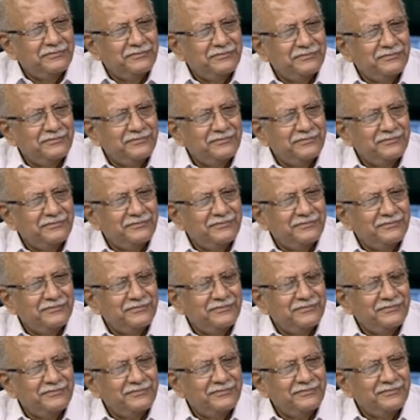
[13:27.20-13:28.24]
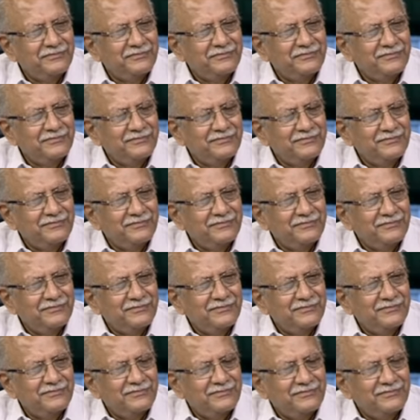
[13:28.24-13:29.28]

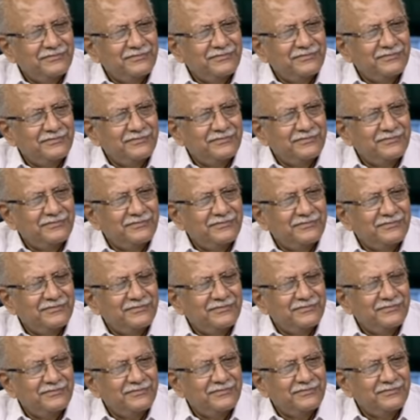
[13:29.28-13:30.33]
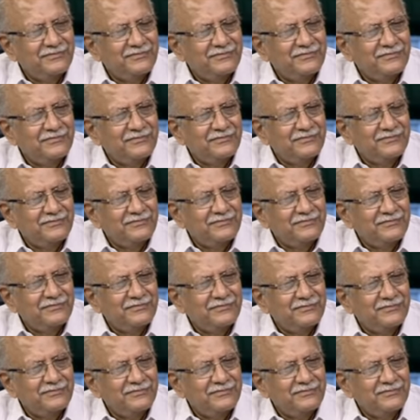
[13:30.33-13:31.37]

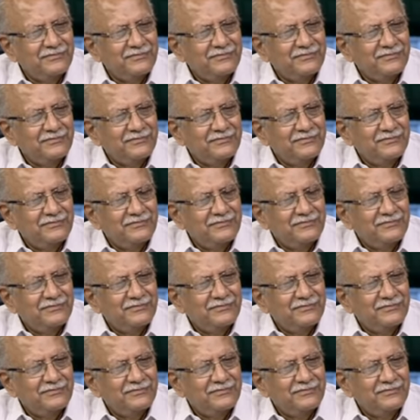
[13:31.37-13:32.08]
No words are spoken by the person on screen.